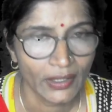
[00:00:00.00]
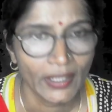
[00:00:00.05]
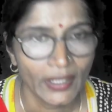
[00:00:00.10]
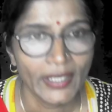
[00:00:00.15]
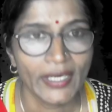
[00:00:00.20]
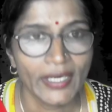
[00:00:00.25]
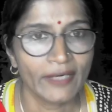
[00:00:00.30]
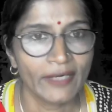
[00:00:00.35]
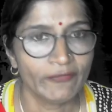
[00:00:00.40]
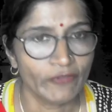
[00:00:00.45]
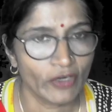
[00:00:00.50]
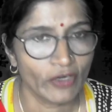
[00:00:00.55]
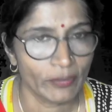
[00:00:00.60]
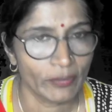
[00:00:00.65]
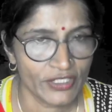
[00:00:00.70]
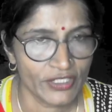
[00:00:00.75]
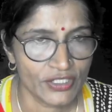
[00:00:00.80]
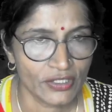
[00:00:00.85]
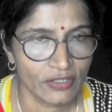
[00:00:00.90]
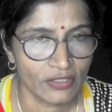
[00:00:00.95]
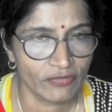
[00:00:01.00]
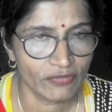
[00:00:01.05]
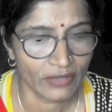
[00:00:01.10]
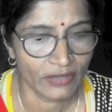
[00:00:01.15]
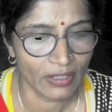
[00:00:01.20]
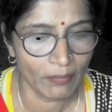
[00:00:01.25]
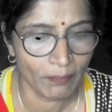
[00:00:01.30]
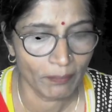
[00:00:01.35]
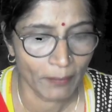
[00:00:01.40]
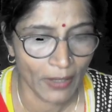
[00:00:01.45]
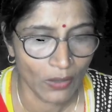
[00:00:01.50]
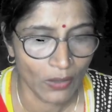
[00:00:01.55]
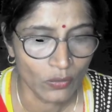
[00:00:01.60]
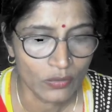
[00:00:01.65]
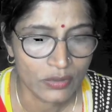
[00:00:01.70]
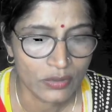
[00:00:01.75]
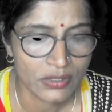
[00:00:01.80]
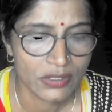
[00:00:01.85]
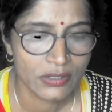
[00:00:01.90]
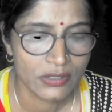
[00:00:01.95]
And formation of
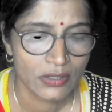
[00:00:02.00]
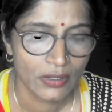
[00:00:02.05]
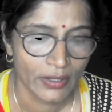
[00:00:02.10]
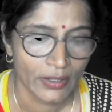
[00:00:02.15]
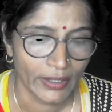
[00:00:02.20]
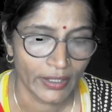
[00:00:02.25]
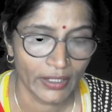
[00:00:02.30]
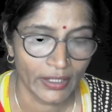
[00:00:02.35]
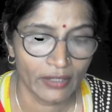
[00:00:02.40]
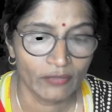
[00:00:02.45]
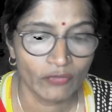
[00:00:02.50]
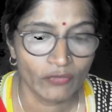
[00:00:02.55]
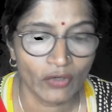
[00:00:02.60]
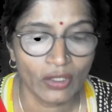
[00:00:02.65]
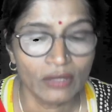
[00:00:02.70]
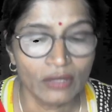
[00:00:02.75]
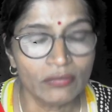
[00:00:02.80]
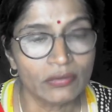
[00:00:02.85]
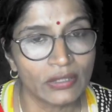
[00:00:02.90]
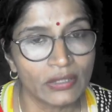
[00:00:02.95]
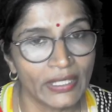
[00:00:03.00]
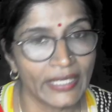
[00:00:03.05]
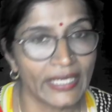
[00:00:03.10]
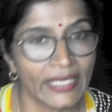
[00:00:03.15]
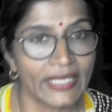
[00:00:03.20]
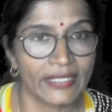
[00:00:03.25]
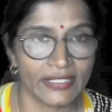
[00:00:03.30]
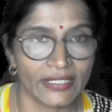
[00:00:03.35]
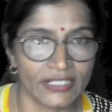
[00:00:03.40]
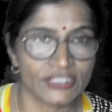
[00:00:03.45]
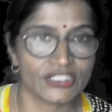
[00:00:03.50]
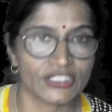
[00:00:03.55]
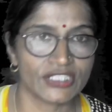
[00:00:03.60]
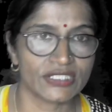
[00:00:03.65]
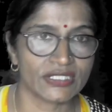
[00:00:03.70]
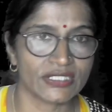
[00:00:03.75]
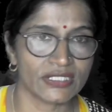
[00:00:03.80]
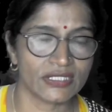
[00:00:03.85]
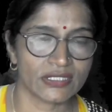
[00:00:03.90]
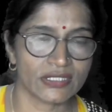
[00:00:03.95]
compounds involve energy
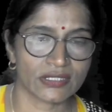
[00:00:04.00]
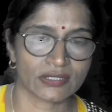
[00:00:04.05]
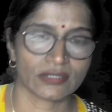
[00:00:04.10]
change.